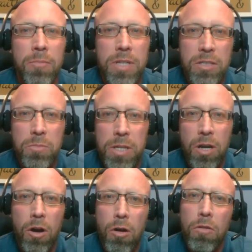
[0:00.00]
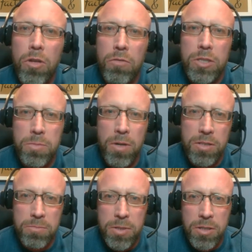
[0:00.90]
These will be all your
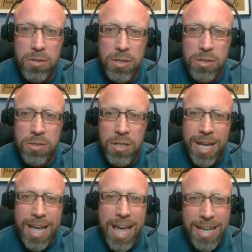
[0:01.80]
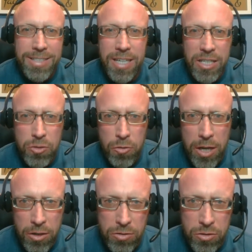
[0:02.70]
responsibilities as a
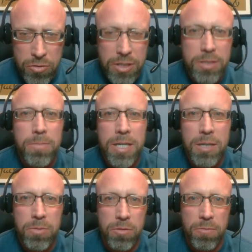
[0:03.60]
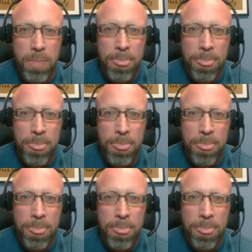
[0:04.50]
trainer to these people.